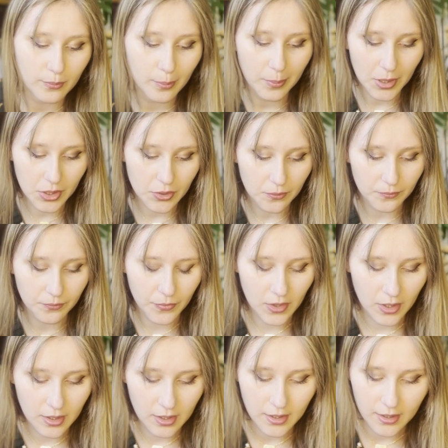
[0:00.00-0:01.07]
Boom.
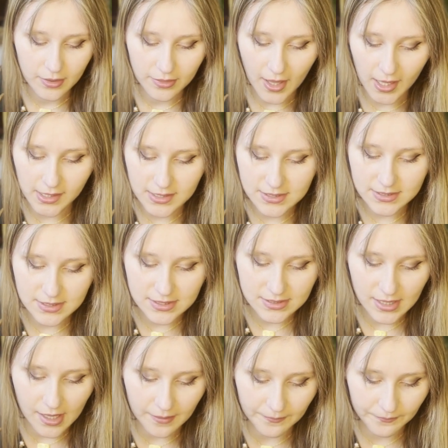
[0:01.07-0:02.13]
That is the
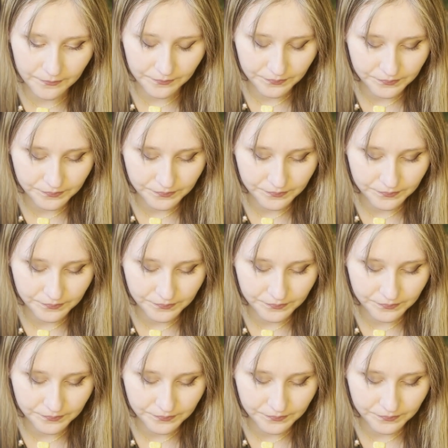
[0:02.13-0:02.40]
sum.